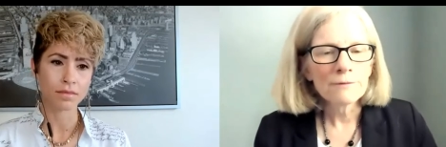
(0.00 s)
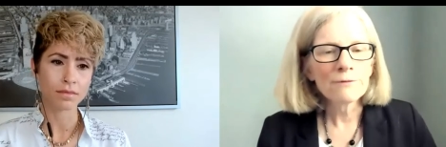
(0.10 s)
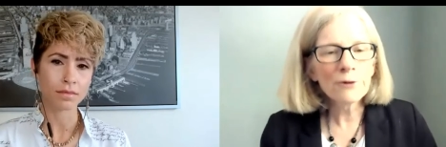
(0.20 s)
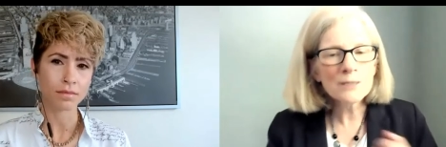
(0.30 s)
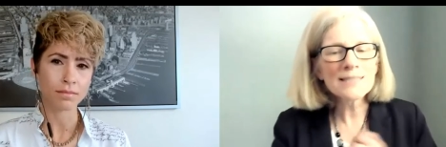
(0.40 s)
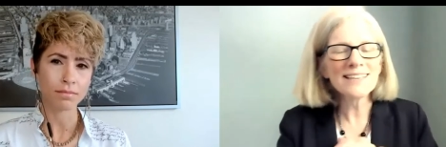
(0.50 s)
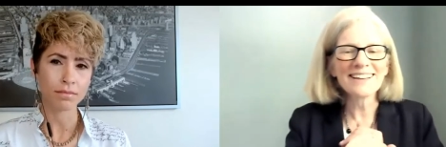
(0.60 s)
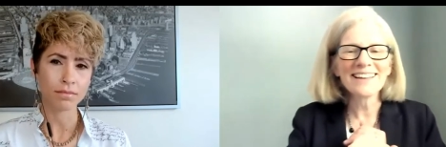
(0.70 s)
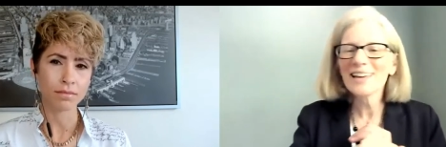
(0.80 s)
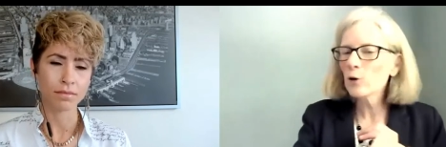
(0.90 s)
Speaker 1: first
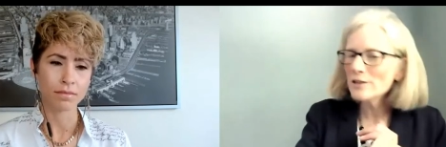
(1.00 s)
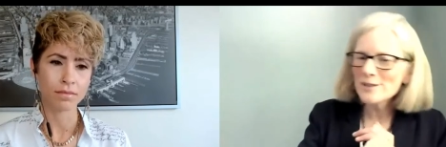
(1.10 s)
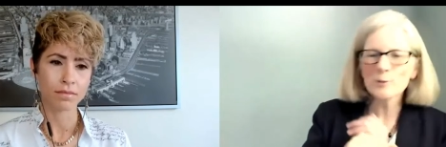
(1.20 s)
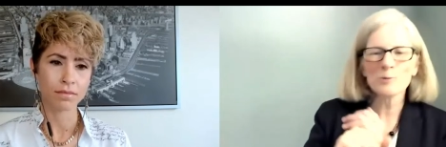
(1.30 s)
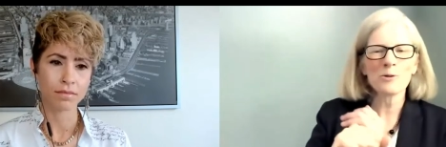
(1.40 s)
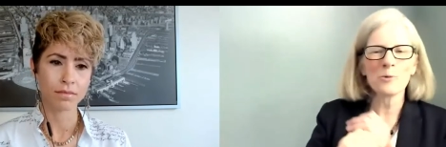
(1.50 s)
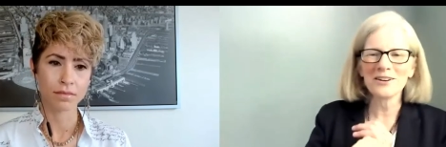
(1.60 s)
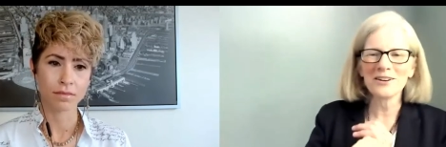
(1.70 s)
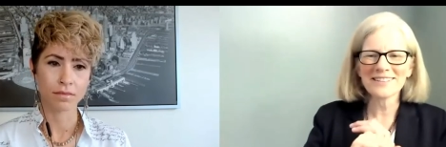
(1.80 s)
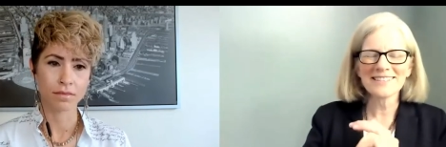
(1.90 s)
thing, it all starts with
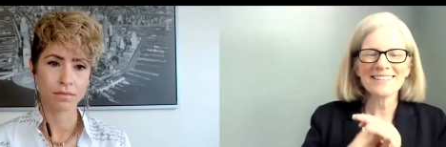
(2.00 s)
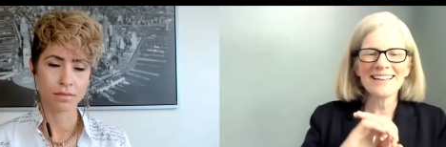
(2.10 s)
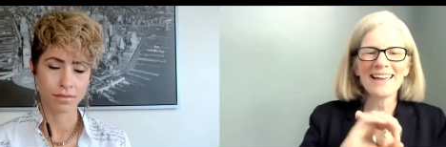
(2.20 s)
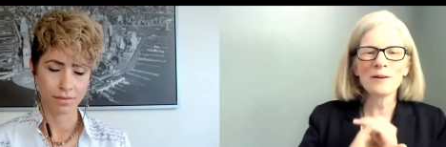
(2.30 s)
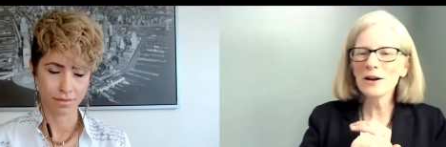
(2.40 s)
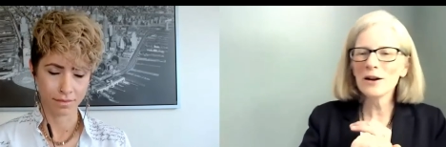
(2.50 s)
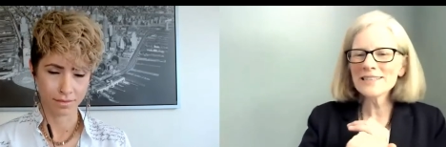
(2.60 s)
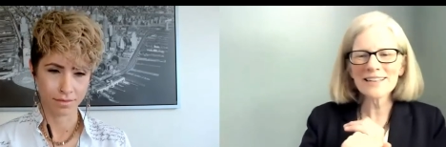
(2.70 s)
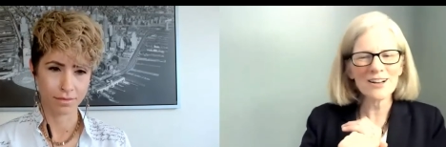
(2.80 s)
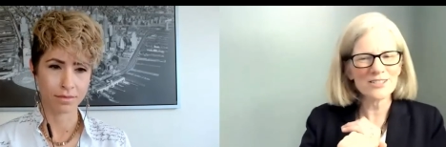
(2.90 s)
awareness, and
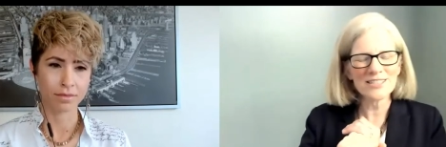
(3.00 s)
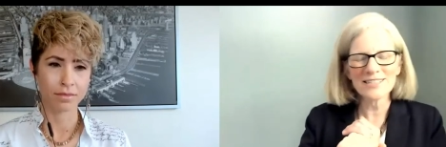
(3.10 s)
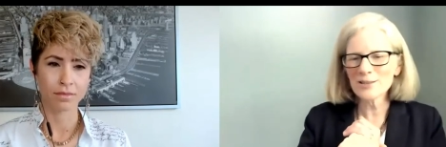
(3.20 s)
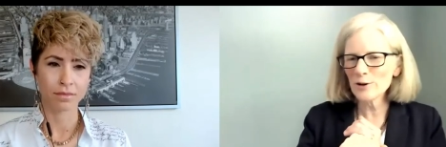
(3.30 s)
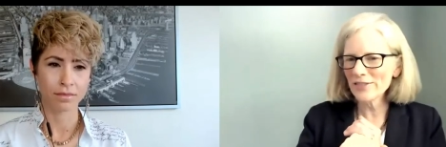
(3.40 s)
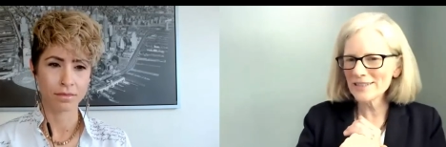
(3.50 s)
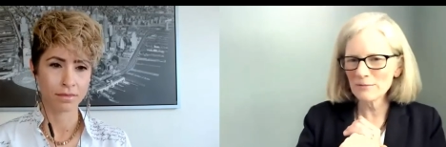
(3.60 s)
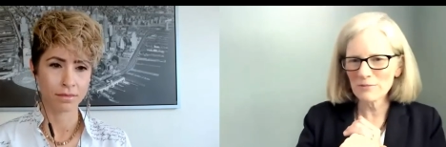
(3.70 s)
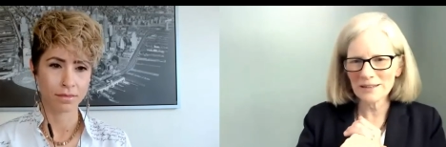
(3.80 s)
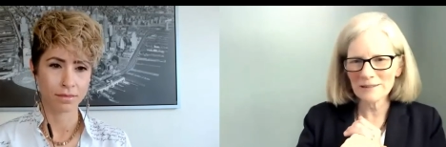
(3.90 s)
awareness and consciousness are not the
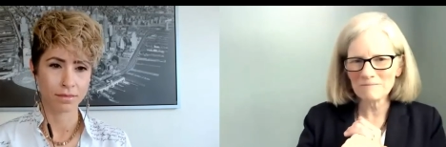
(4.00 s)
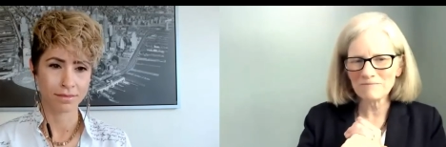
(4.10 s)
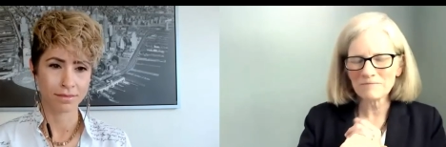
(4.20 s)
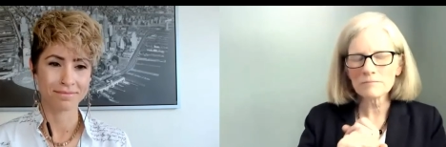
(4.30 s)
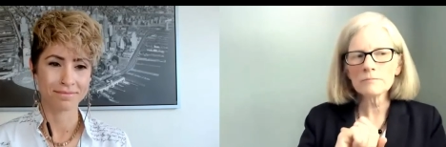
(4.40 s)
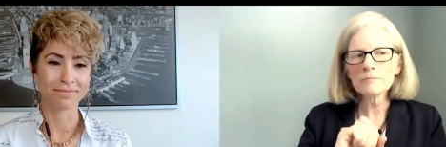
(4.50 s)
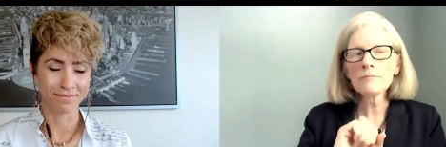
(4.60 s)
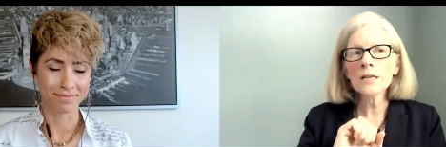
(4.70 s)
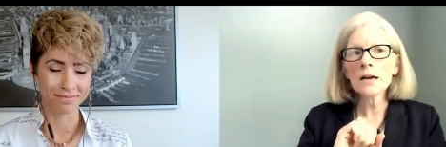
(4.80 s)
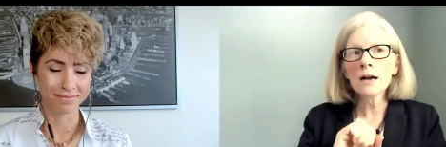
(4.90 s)
same thing. Hmm.
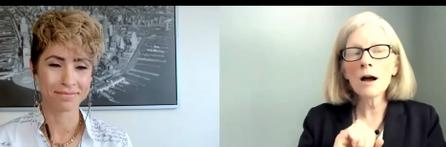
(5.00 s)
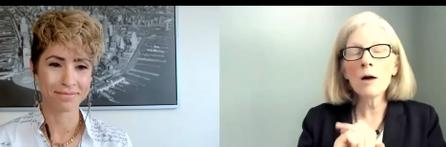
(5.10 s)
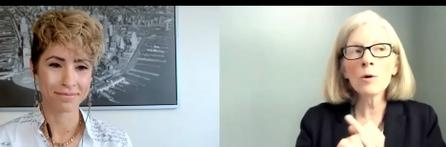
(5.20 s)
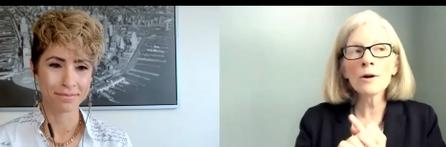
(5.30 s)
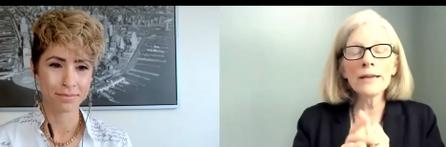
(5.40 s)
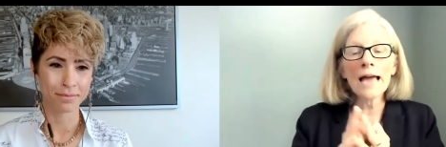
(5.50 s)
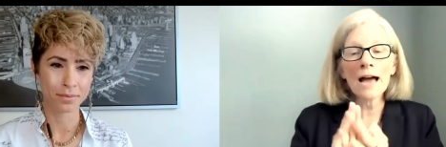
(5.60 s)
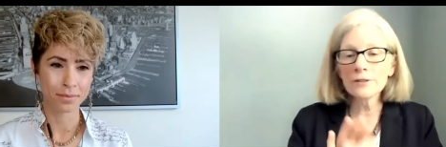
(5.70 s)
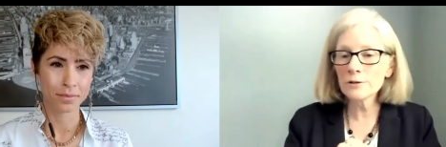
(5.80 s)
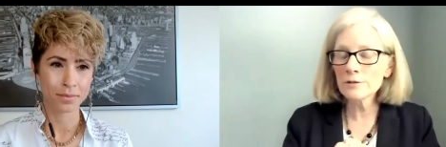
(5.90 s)
One of the
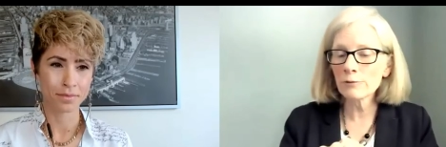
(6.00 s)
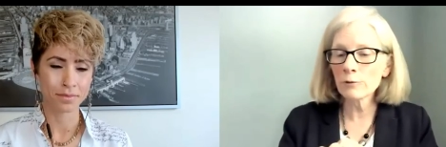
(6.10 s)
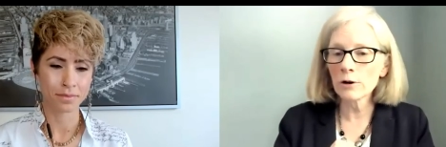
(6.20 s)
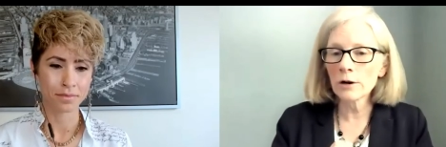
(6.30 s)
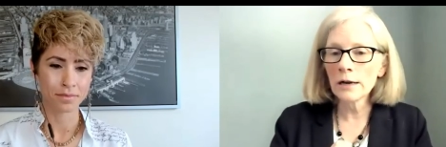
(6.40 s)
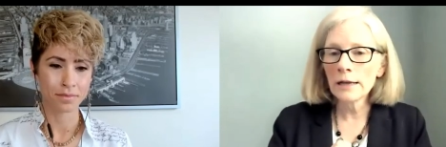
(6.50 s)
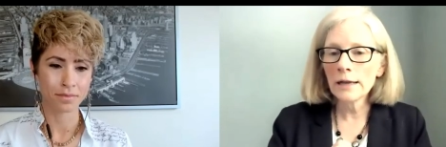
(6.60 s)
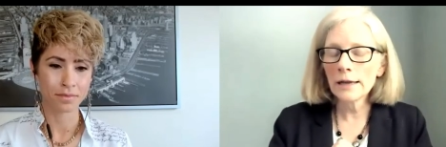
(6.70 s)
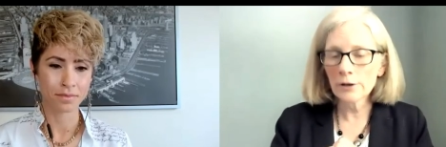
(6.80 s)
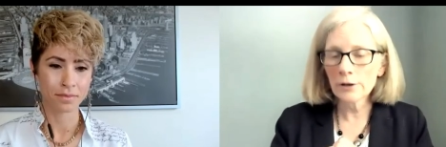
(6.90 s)
avenues for
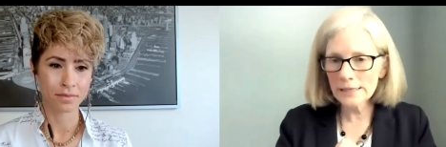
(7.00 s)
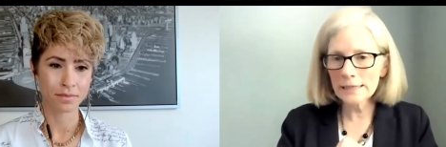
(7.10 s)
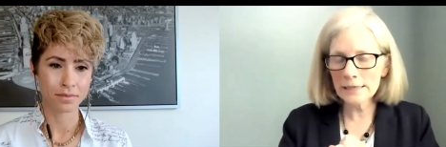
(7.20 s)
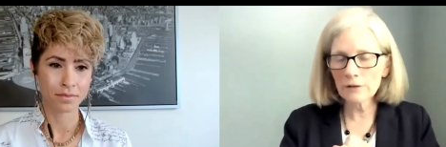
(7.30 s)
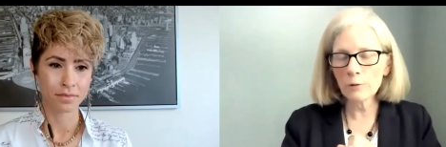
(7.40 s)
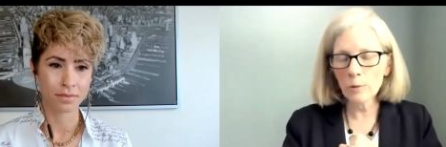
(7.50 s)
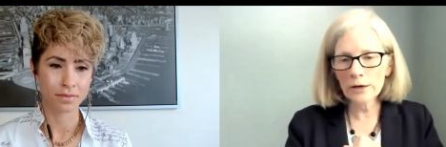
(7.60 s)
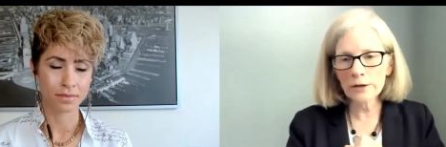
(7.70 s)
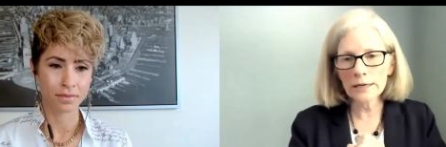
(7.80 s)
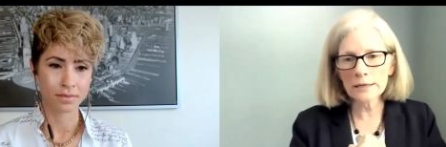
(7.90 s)
increasing self
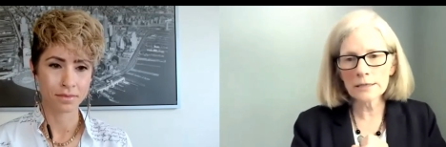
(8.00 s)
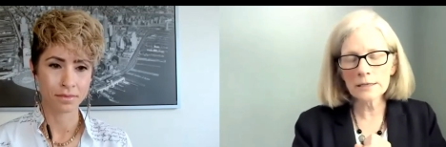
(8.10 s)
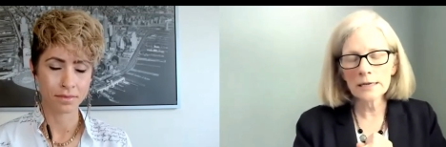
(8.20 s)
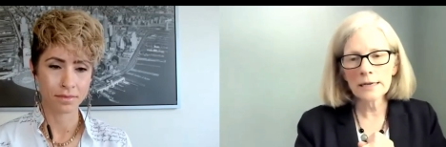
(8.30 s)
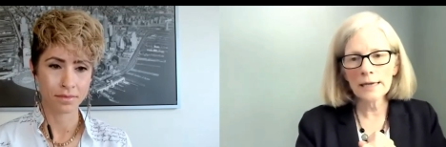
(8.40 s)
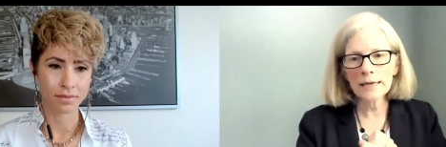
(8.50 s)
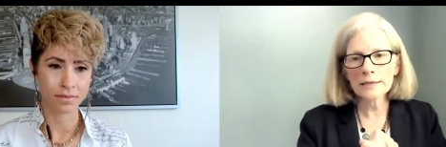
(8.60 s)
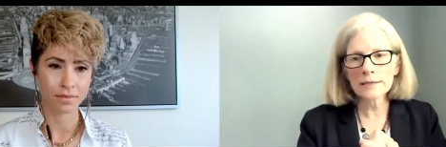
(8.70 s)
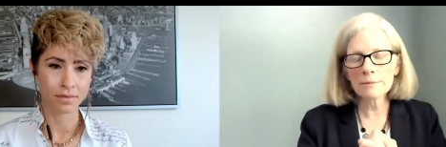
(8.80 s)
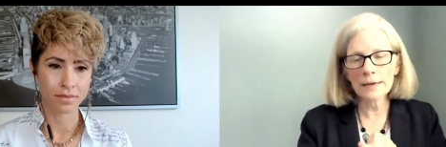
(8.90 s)
awareness
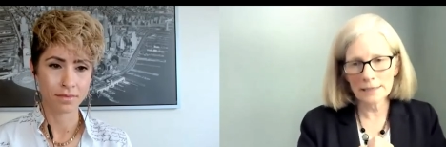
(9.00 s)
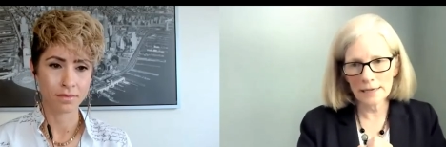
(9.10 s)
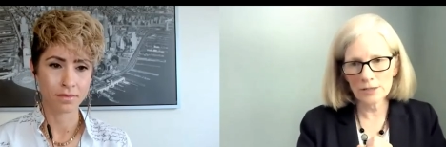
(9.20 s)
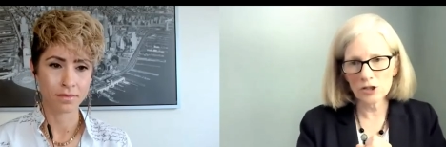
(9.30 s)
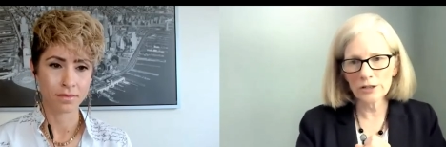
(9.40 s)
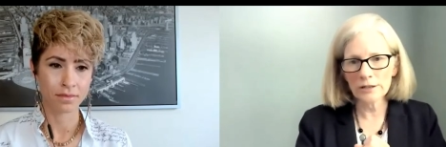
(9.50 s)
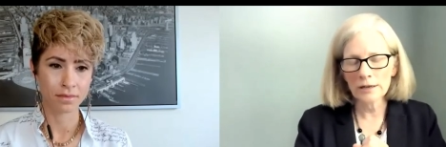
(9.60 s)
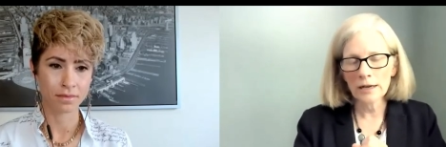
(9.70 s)
is meditation.